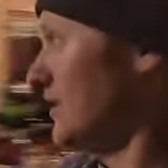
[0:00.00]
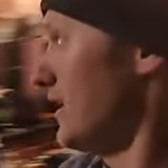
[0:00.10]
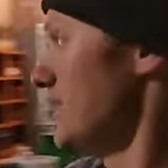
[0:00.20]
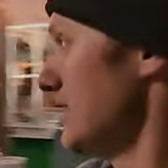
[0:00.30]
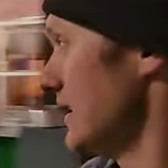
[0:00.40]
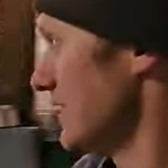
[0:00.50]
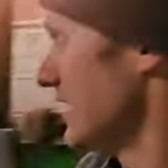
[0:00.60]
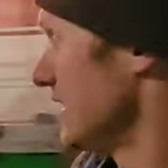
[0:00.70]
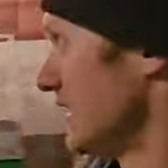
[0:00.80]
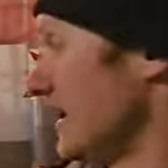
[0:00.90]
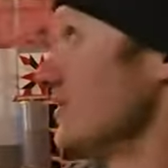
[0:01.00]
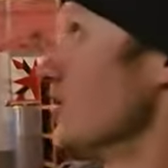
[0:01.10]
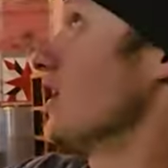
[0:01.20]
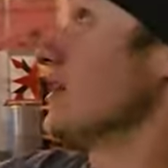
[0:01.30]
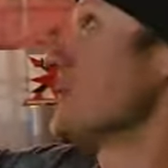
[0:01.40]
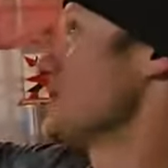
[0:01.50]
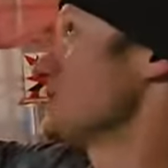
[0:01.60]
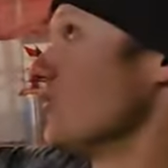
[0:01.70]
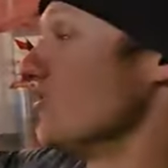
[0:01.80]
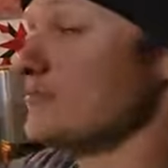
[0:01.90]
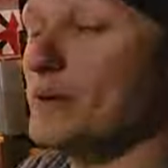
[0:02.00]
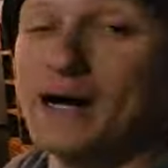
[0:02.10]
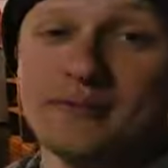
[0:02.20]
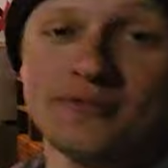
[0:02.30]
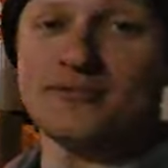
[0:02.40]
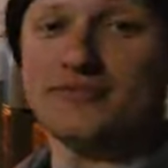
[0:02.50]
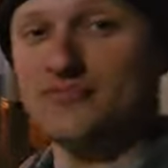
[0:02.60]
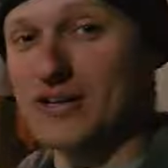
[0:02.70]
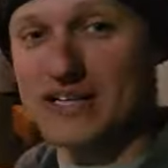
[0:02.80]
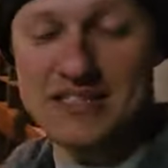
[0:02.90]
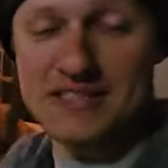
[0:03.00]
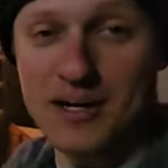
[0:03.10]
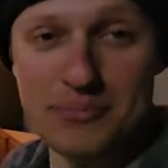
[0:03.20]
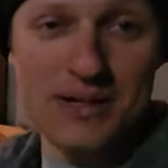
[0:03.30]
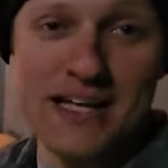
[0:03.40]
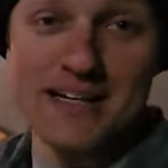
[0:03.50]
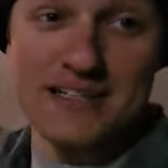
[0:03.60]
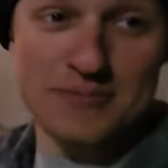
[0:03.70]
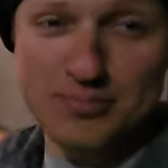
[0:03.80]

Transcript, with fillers: late. I don't have my stovepipe fixed up yet. It's